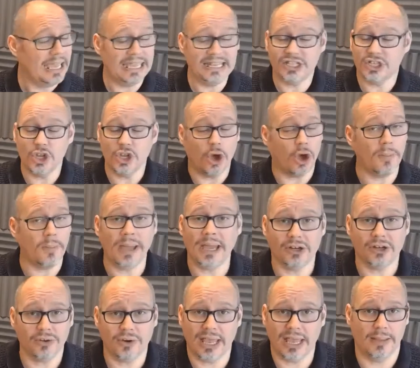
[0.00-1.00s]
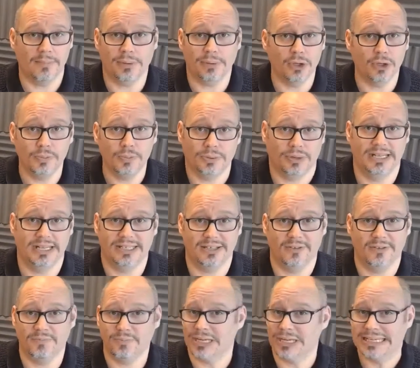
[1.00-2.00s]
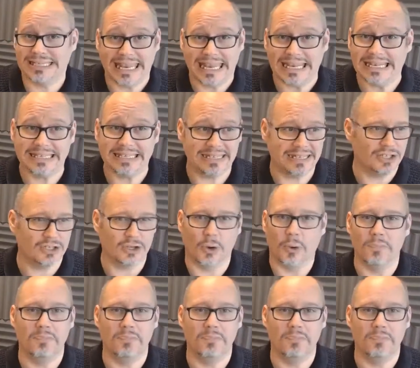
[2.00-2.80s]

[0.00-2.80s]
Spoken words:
It's not about creating blueprints of presenters